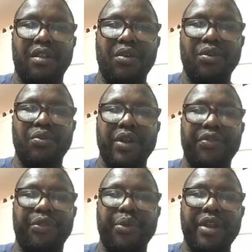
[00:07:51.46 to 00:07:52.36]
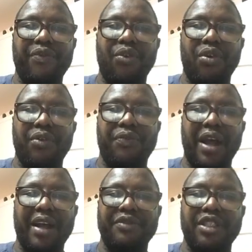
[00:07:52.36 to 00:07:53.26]
those with 3, 4,
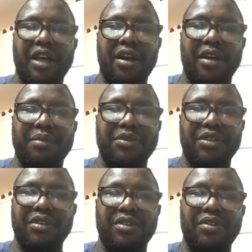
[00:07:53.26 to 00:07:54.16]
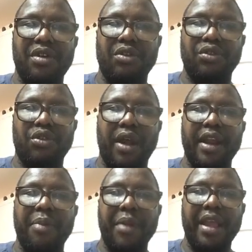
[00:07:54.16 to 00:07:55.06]
5 jobs,
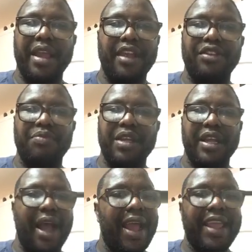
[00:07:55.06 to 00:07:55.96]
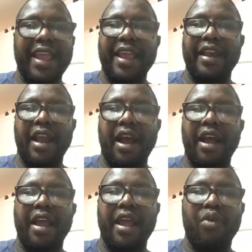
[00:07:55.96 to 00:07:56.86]
trying to make ends meet. I
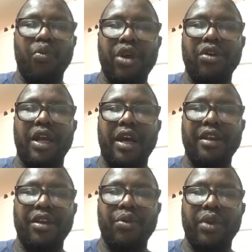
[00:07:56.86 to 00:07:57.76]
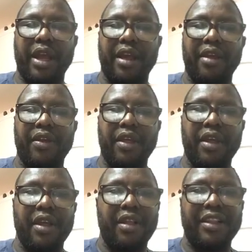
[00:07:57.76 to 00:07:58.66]
cannot and will not do that.
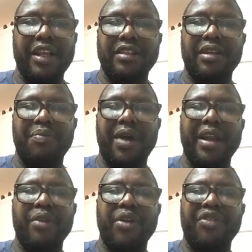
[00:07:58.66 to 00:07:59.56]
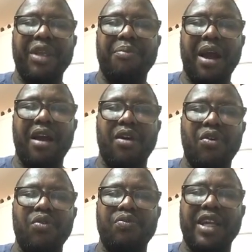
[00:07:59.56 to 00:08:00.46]
There's somebody within my
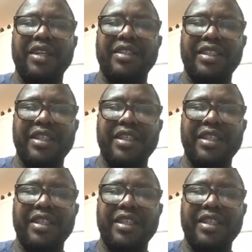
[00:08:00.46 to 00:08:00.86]
home that's